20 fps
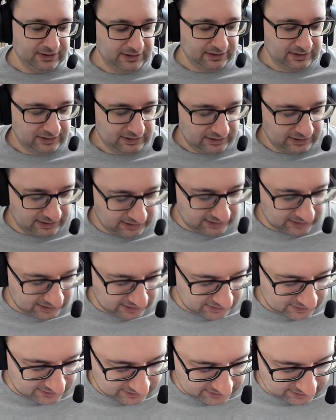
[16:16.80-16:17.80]
in
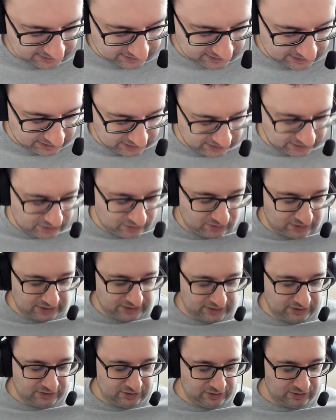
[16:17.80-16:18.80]
that you can
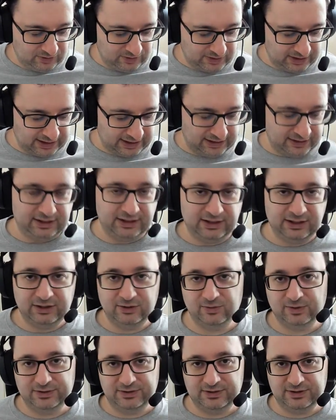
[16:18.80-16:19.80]
do anything you
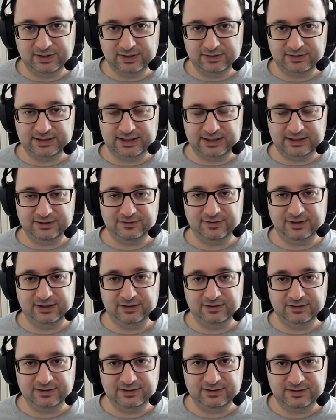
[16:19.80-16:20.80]
want to those text
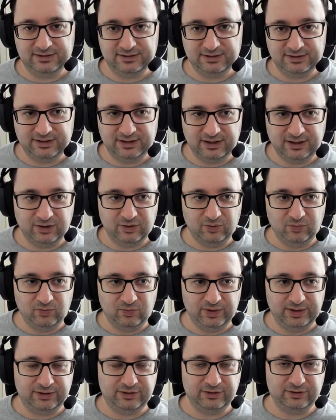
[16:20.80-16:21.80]
files
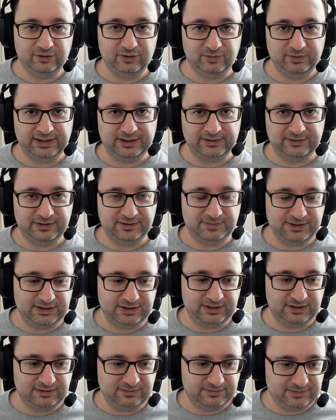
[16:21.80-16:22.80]
with or without
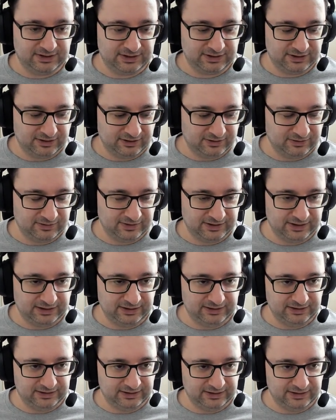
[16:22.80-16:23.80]
Obsidian. So
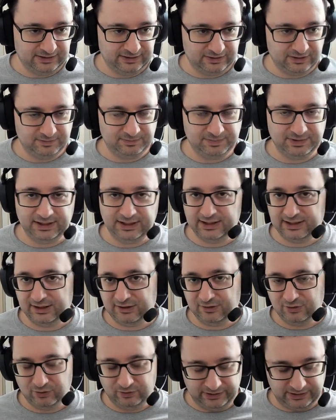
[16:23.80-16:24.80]
completely
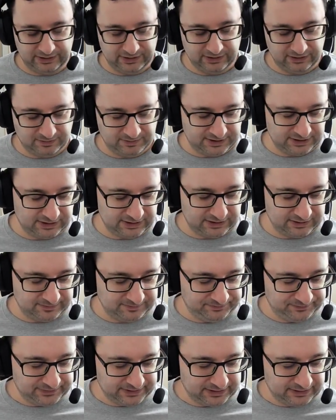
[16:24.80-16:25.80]
ignoring Obsidian,
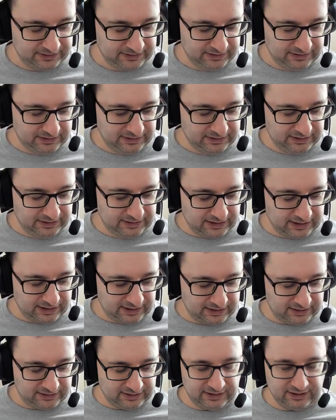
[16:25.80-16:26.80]

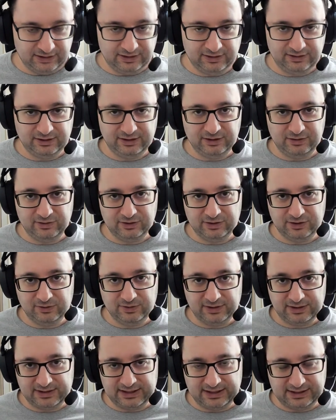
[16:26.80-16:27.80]
anything that you can do with
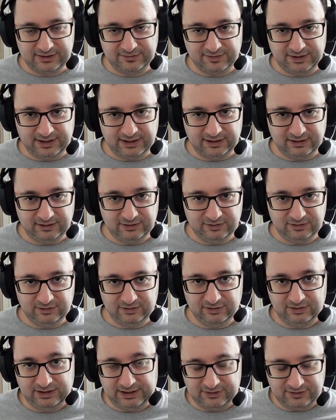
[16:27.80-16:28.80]
a text file or
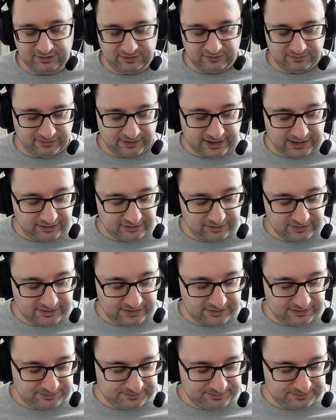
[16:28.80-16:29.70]
collection of files,